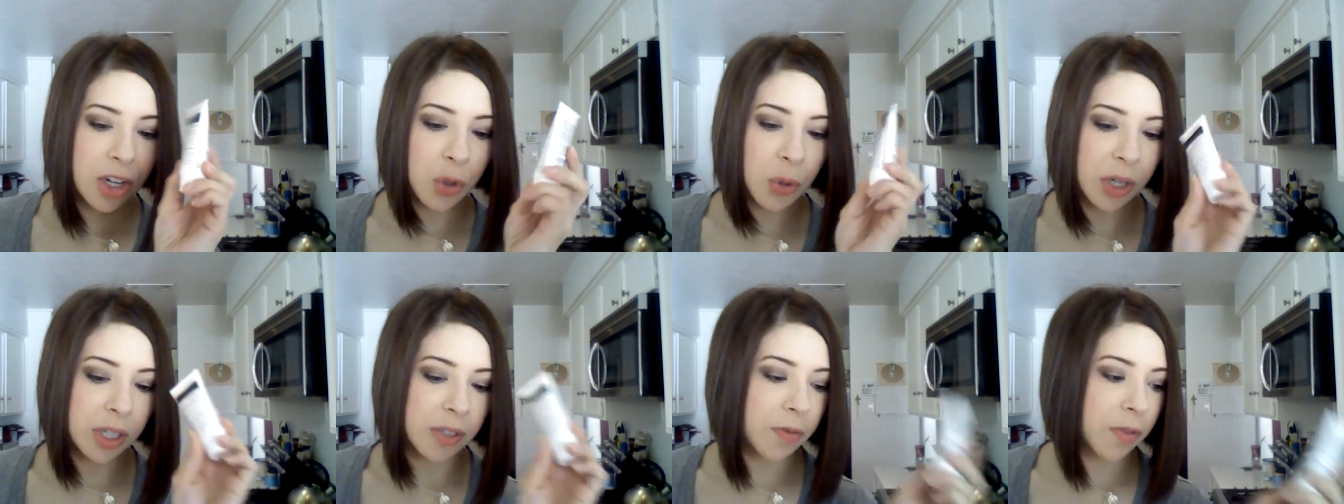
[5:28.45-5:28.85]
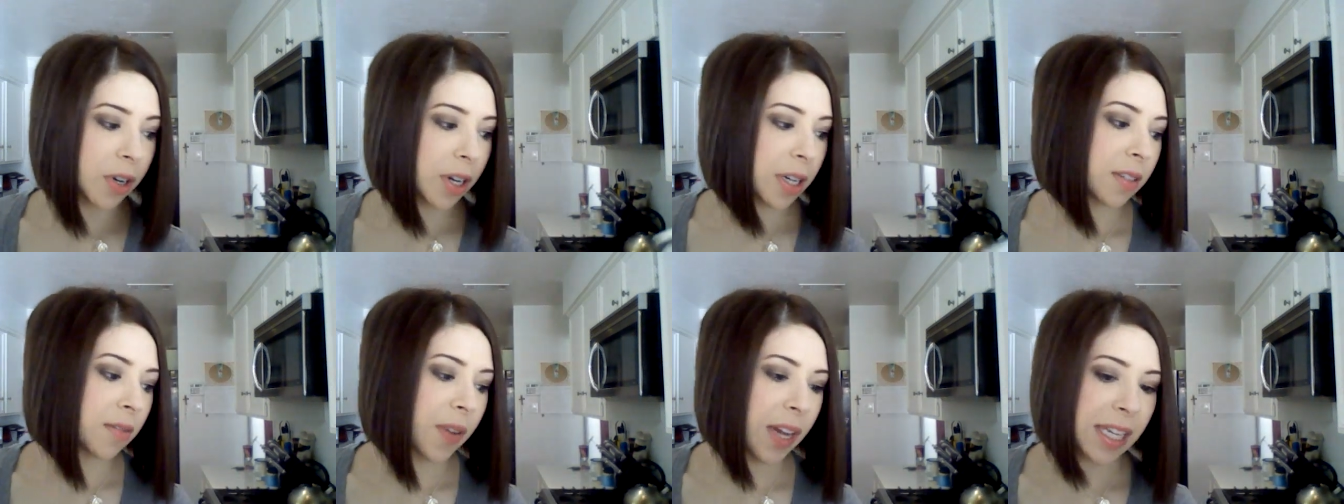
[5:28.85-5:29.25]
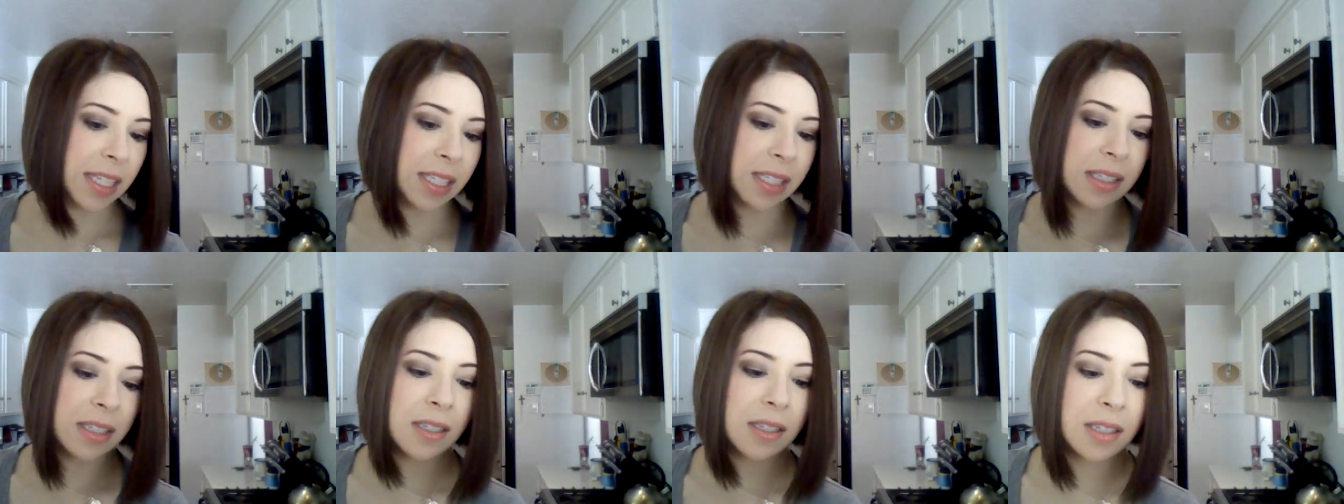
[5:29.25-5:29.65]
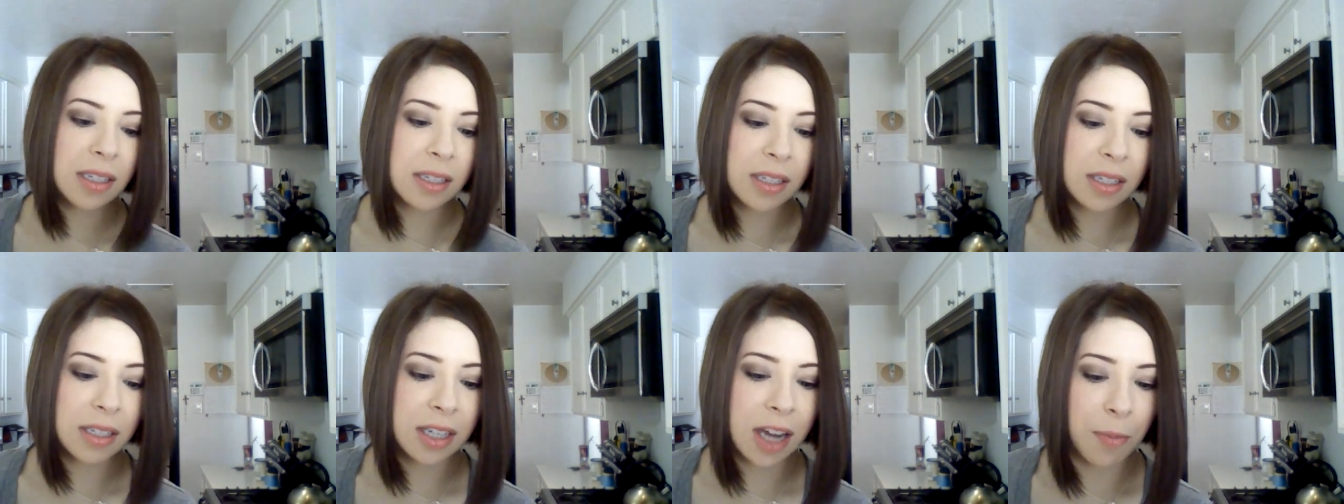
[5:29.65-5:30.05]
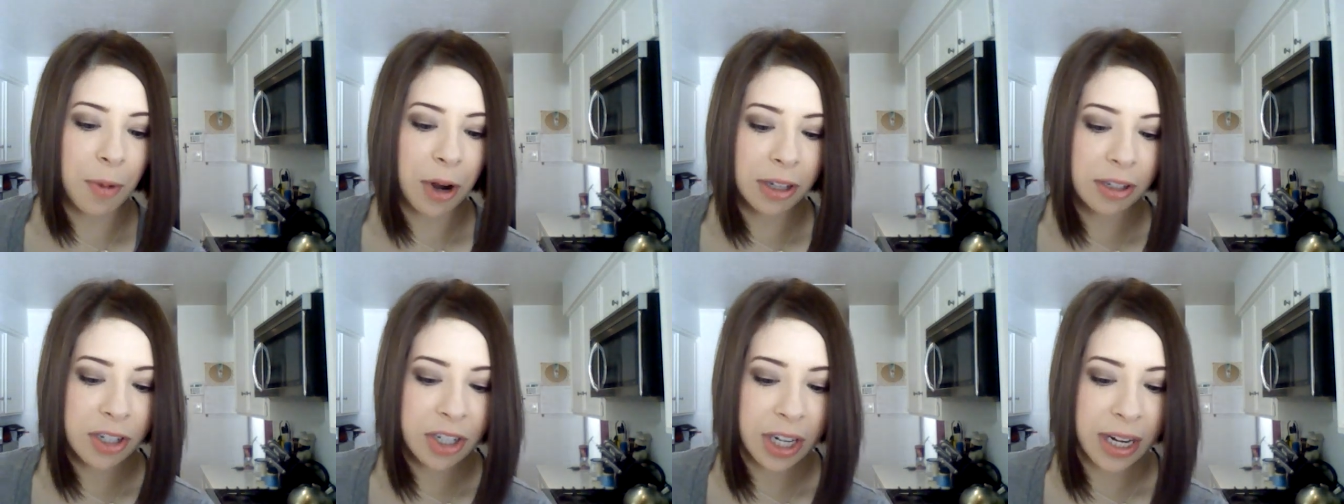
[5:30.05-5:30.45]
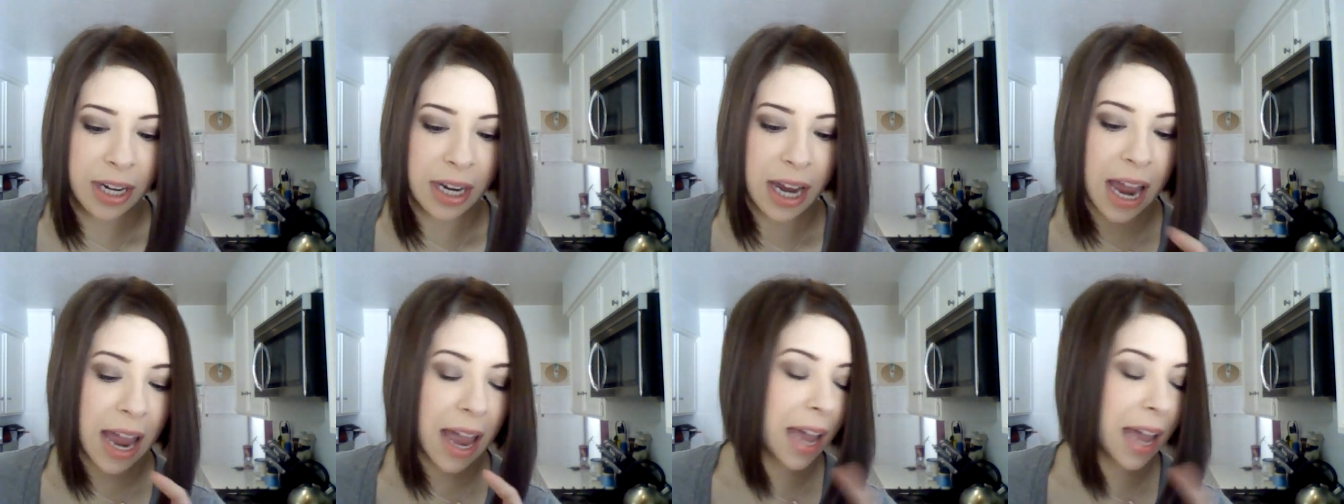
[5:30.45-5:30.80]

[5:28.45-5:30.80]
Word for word: choice for his face since it's hypoallergenic.